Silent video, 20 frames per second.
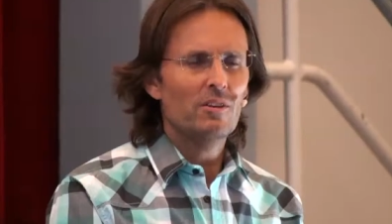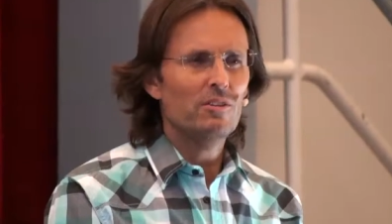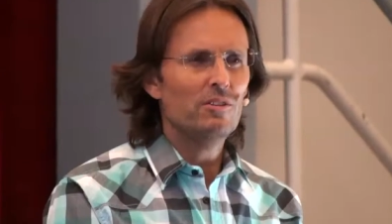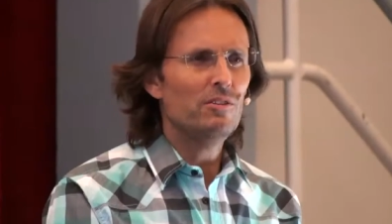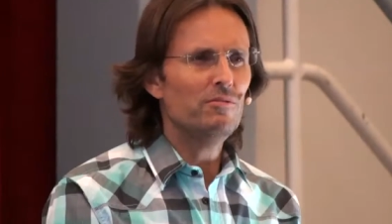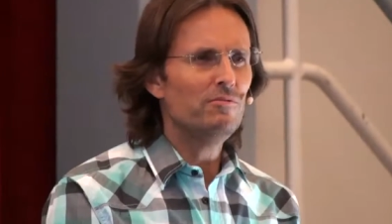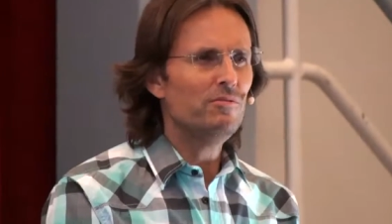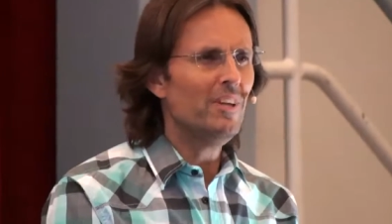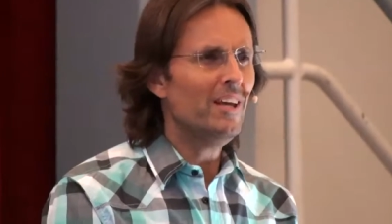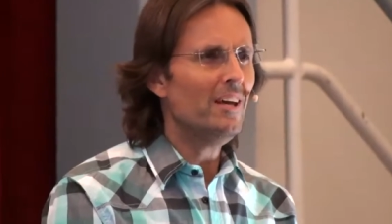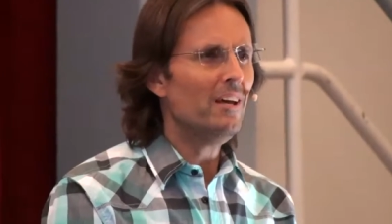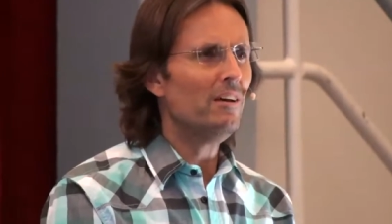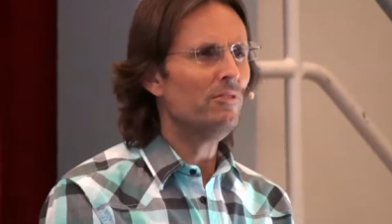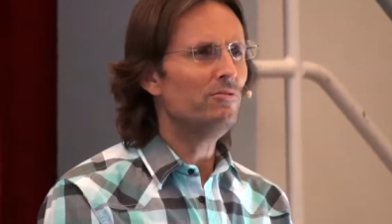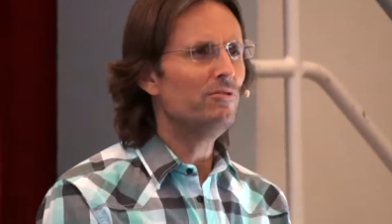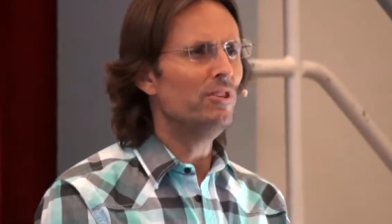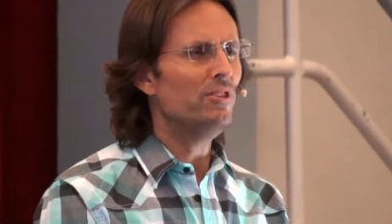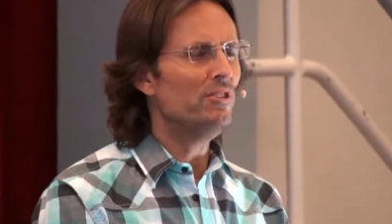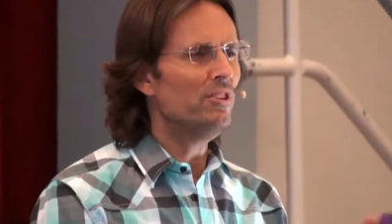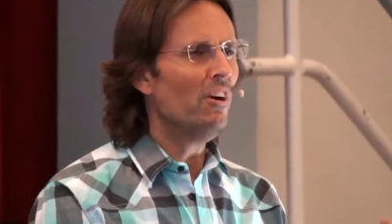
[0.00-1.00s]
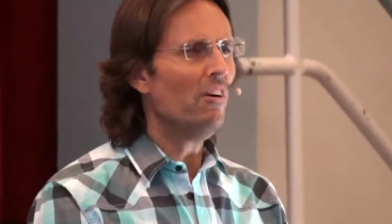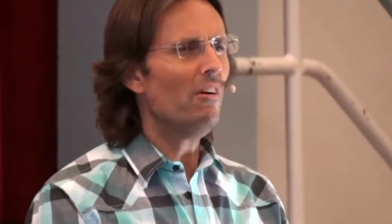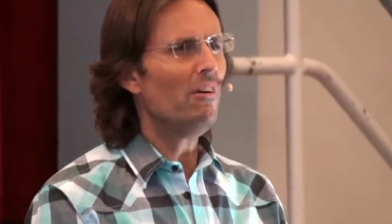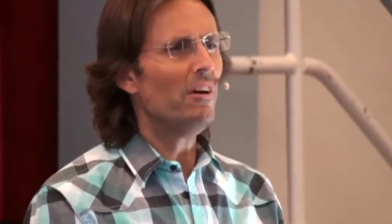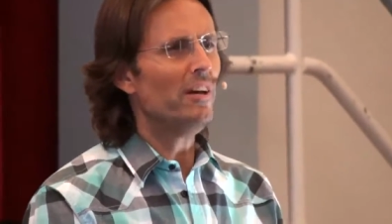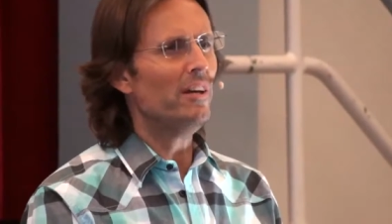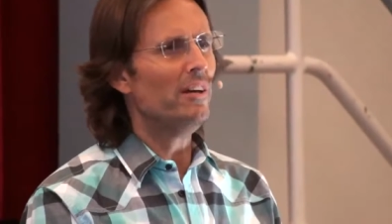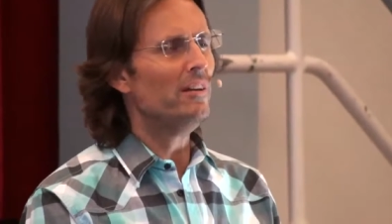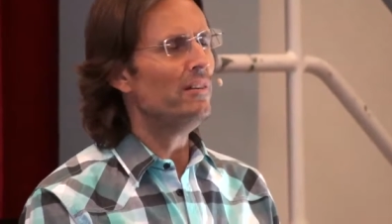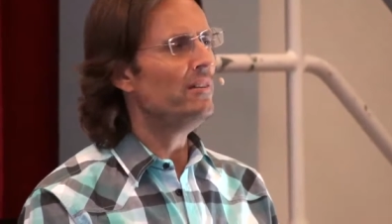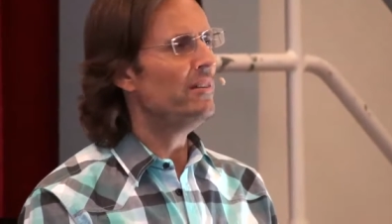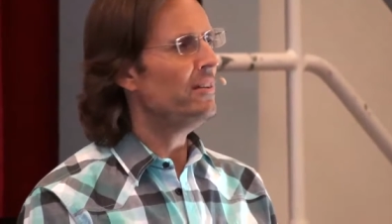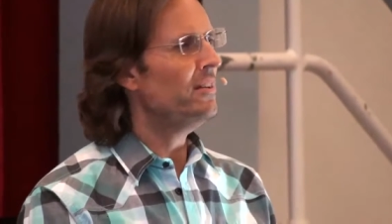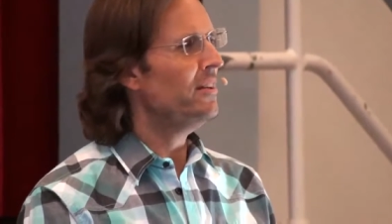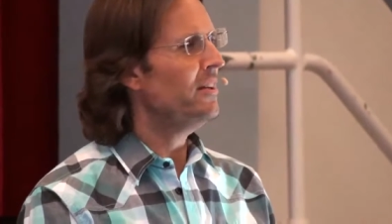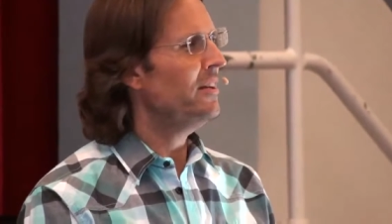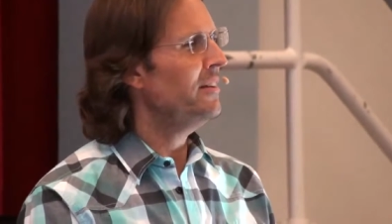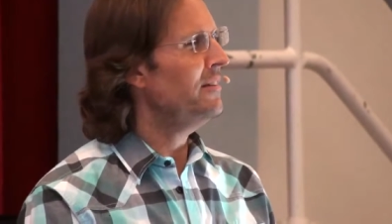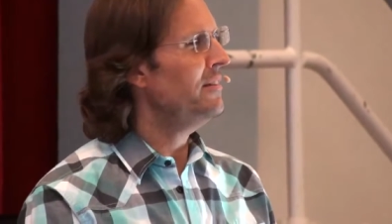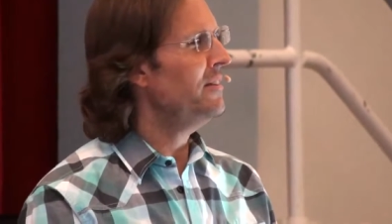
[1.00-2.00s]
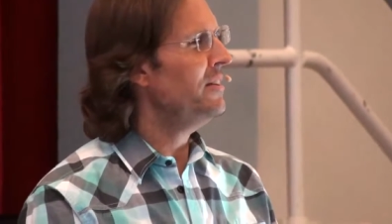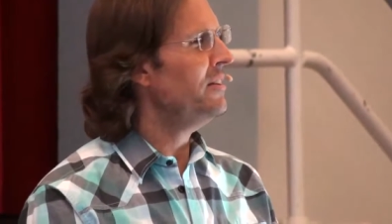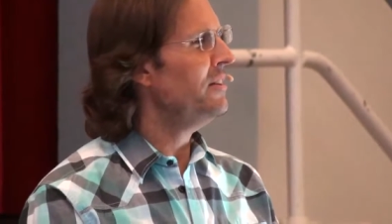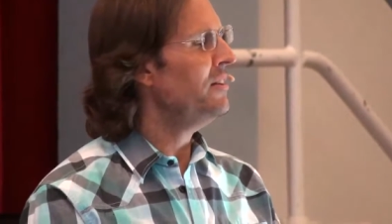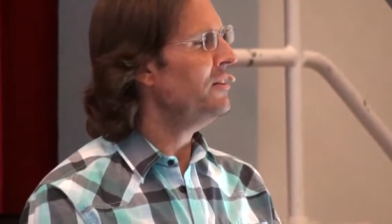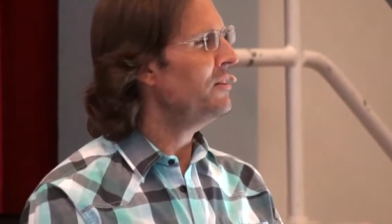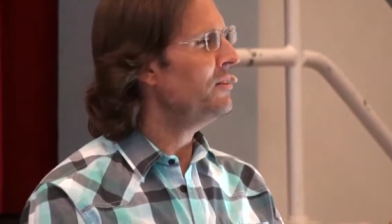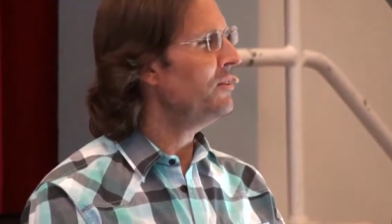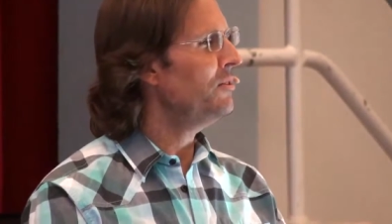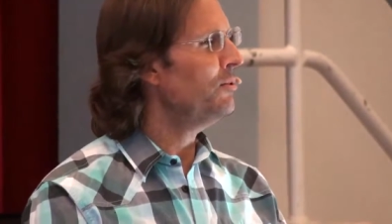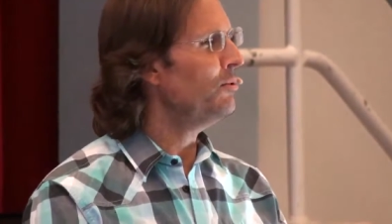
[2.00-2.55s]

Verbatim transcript: you've now denied the